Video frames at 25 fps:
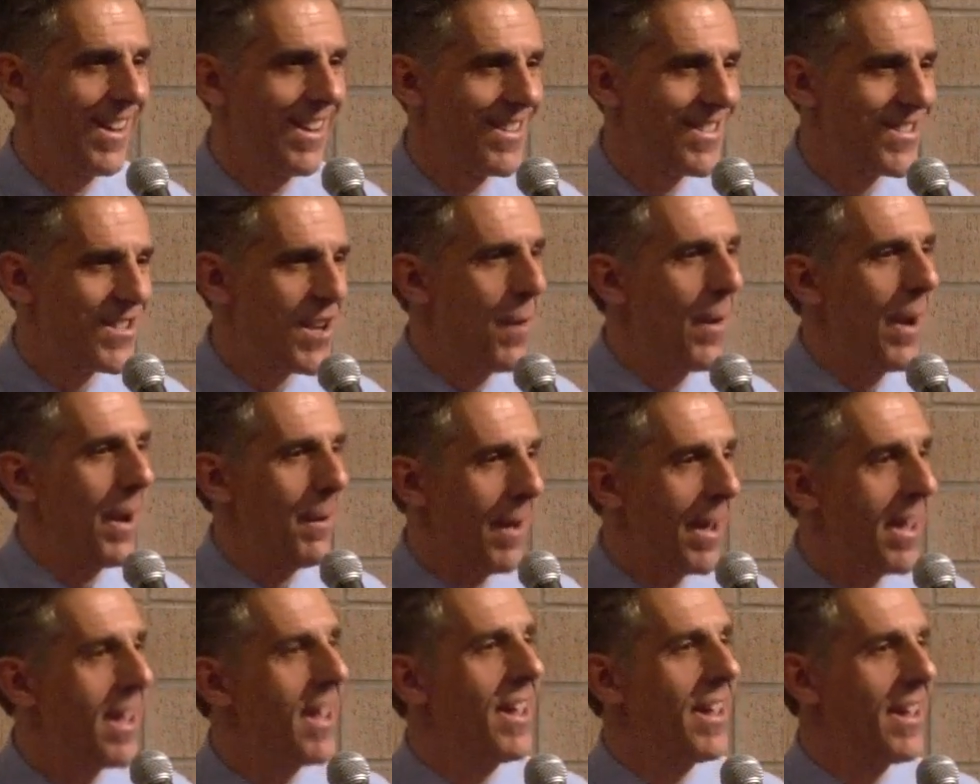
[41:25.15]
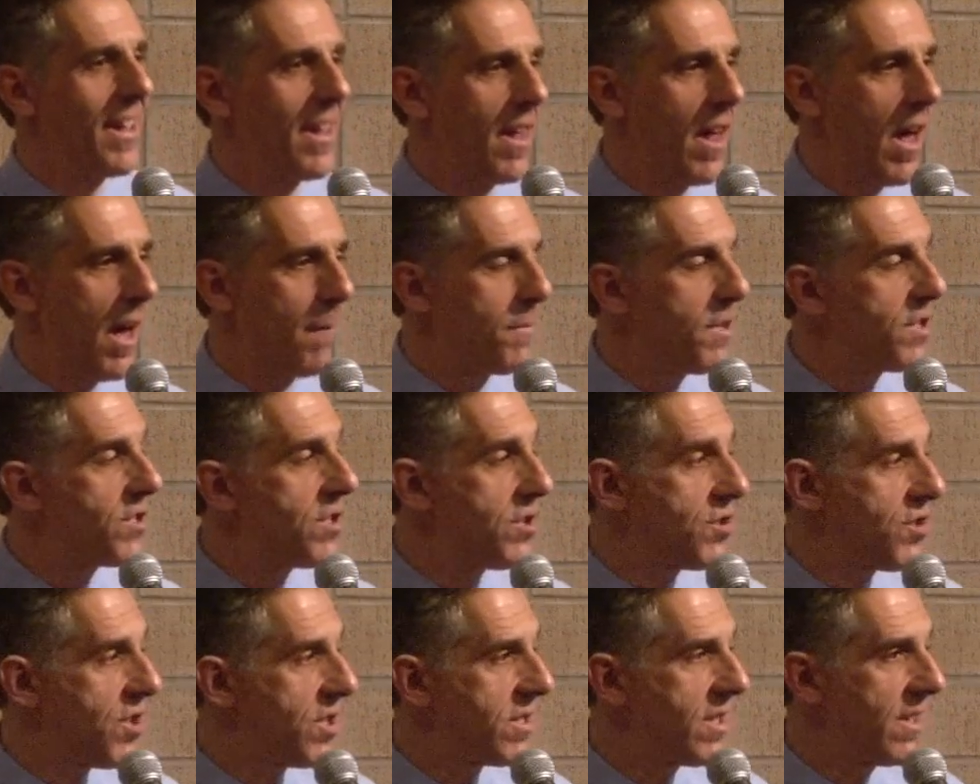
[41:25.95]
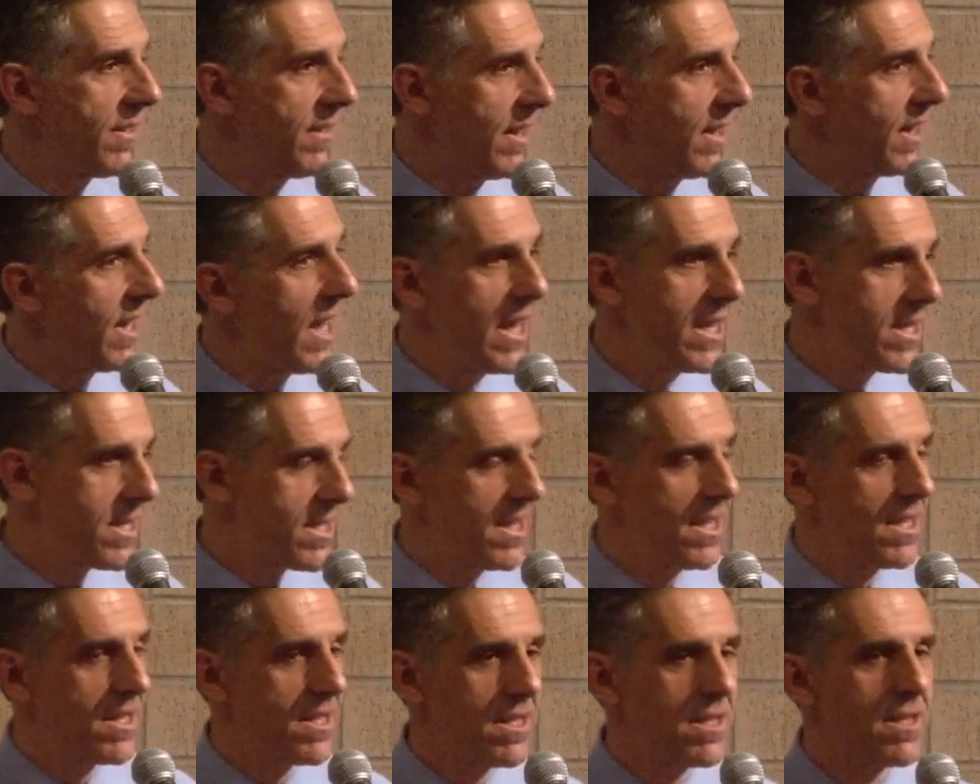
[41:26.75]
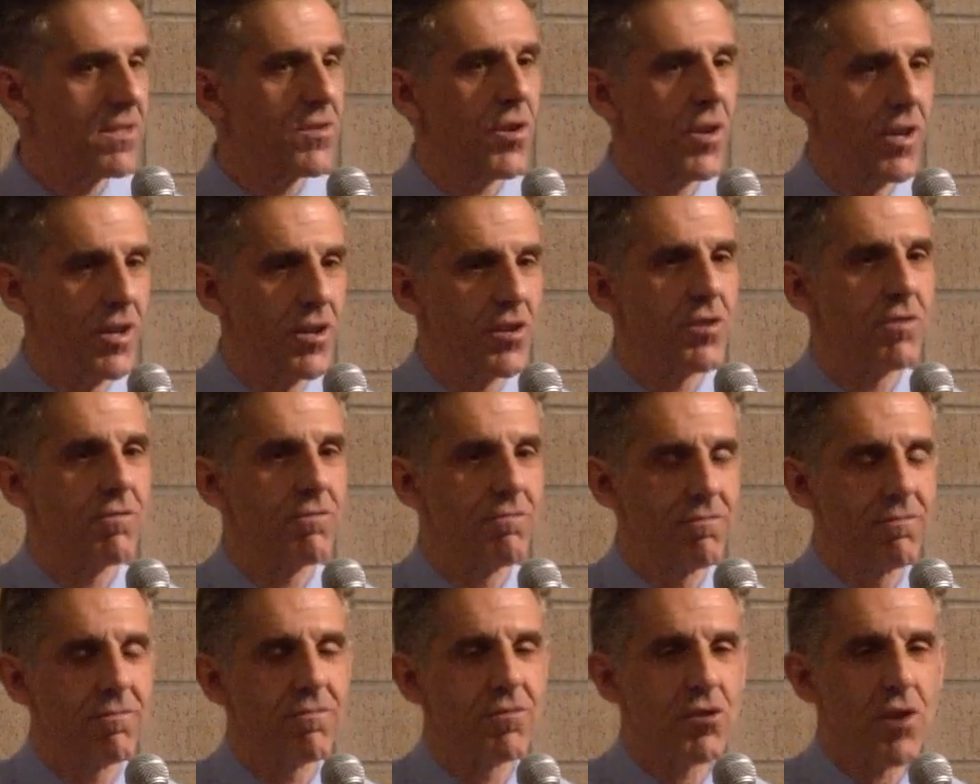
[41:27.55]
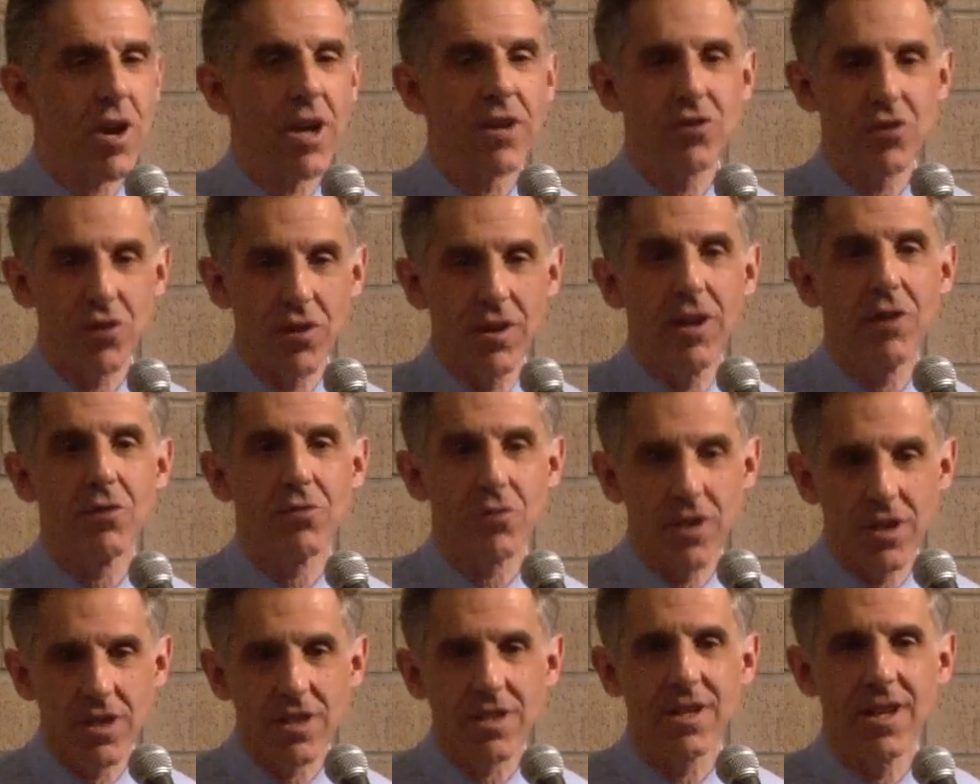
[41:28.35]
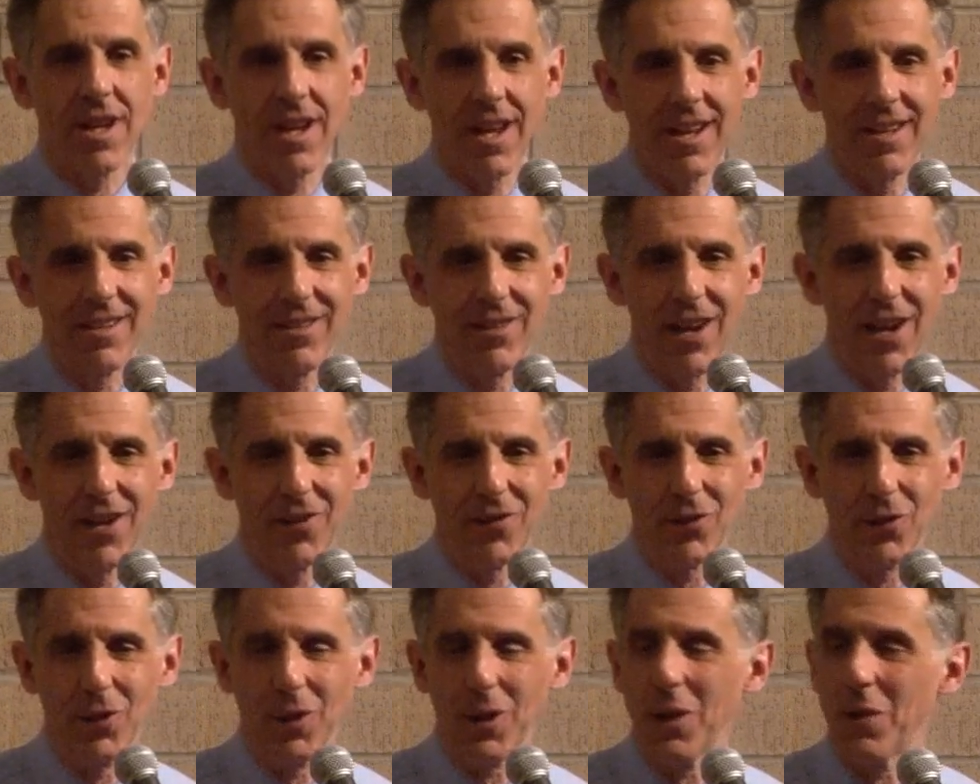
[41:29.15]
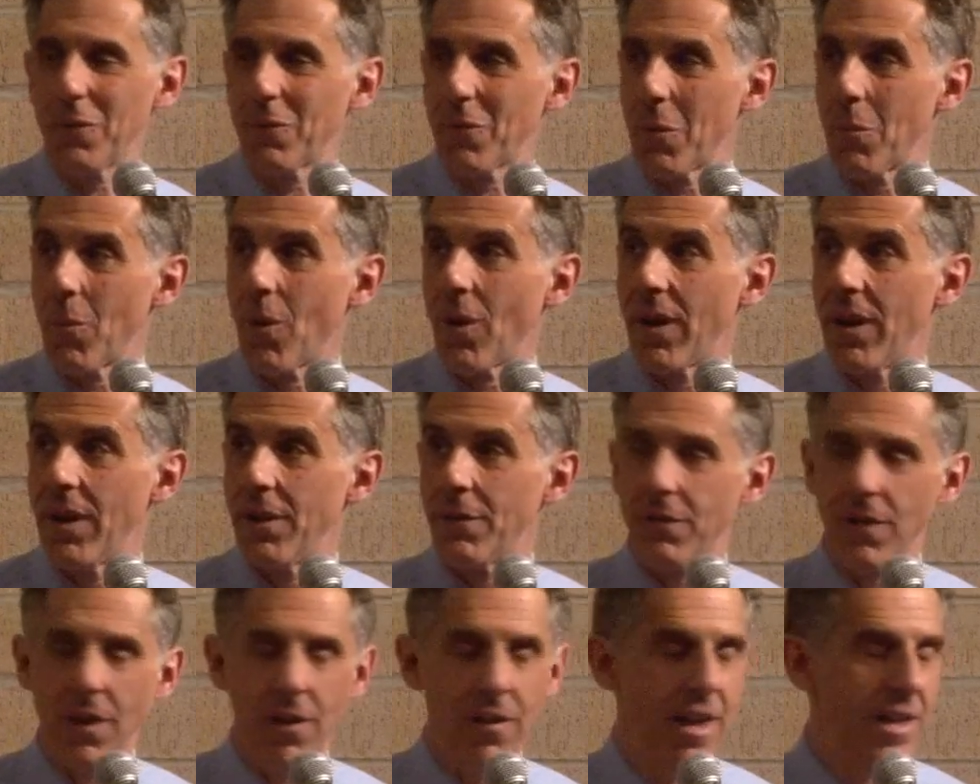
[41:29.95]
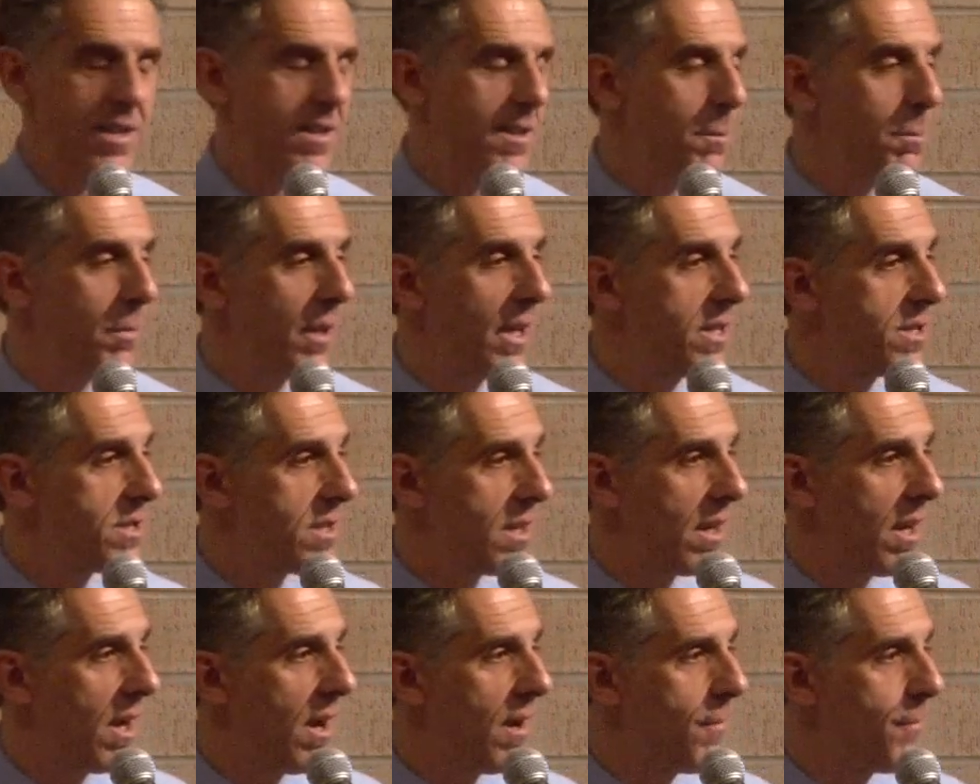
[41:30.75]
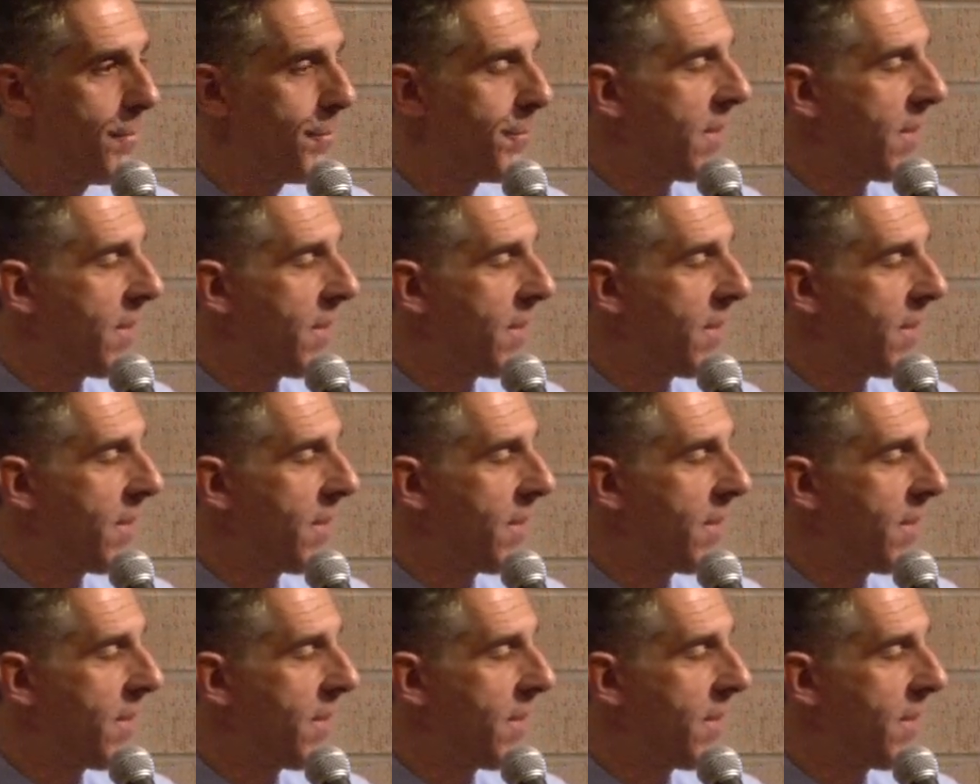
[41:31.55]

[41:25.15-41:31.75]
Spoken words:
So anyway, this is just in case this sort of strikes your interest and you're looking for more info, that's the place to go.